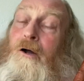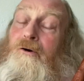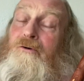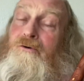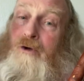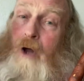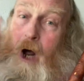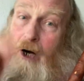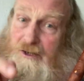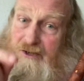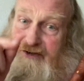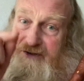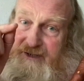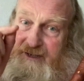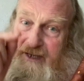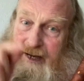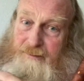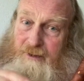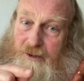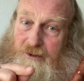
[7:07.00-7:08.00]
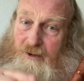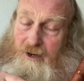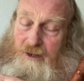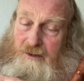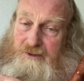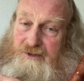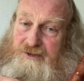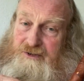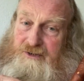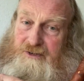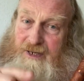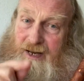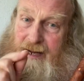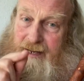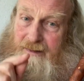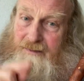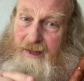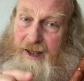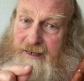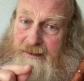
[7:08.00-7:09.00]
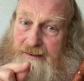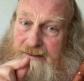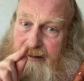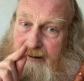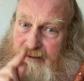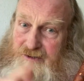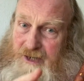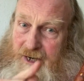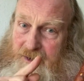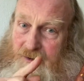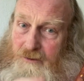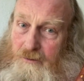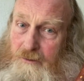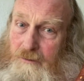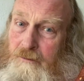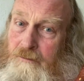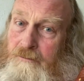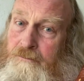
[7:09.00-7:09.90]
not to come across like that in general?